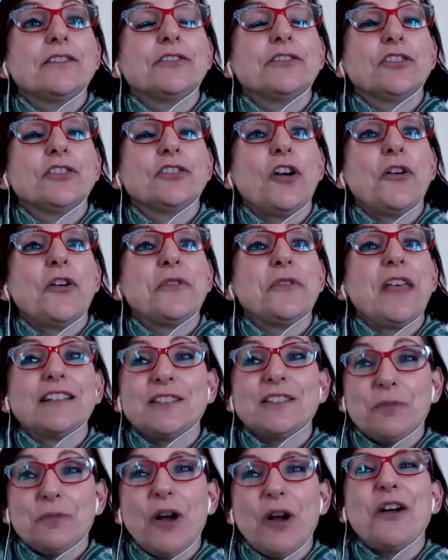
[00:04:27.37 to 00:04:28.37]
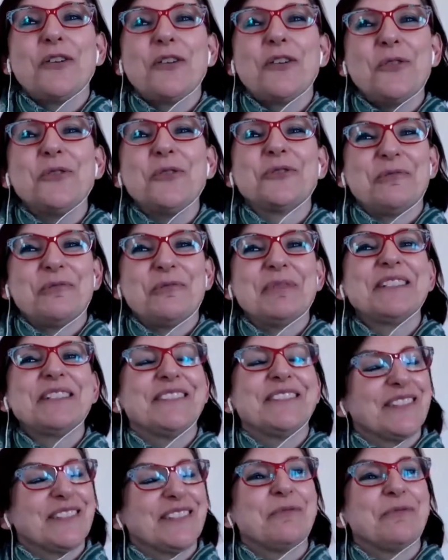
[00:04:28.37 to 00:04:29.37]
So that's why I
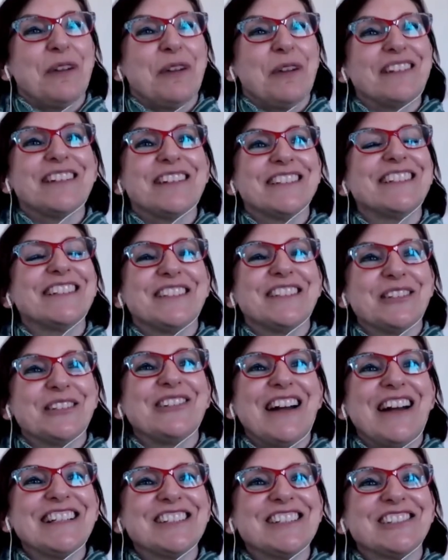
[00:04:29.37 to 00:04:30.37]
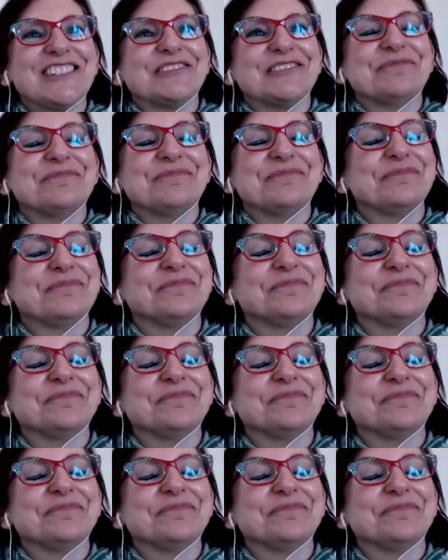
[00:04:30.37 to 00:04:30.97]
called the business oneness integration.